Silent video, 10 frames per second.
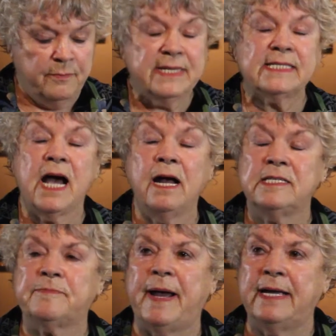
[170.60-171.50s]

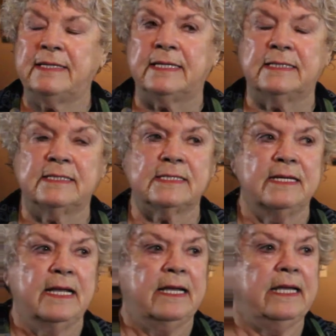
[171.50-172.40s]
Besides paintings,
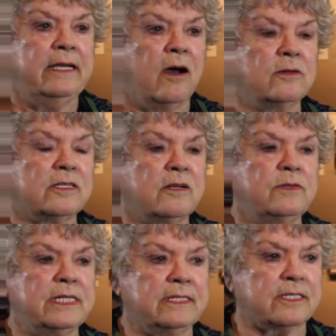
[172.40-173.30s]
he
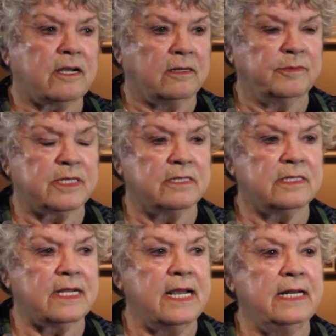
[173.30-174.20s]
also did
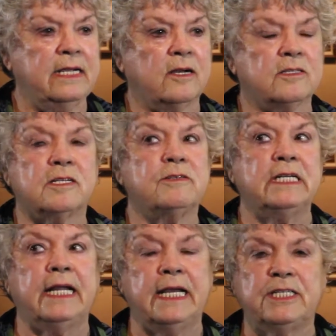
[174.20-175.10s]
sculptures and he also
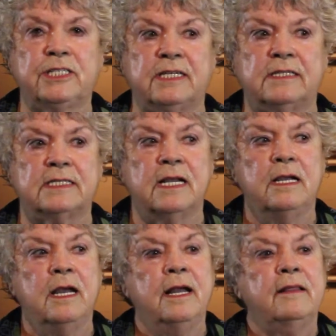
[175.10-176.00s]
did etchings.
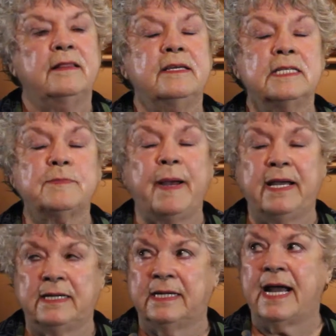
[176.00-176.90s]
This
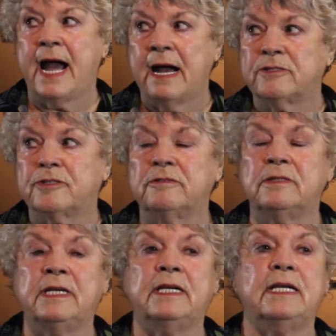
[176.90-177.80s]
painting
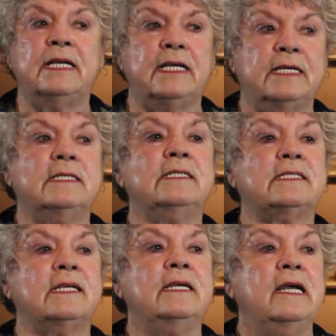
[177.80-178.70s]
actually
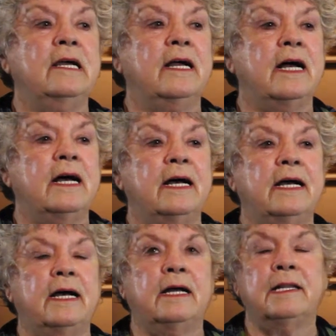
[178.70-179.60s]
is
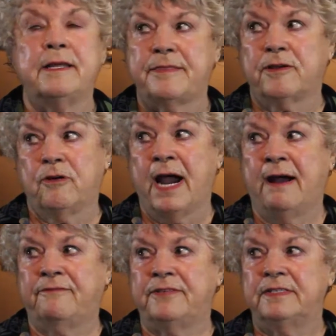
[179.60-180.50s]
a
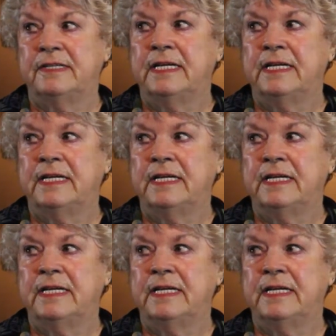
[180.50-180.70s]
lithograph.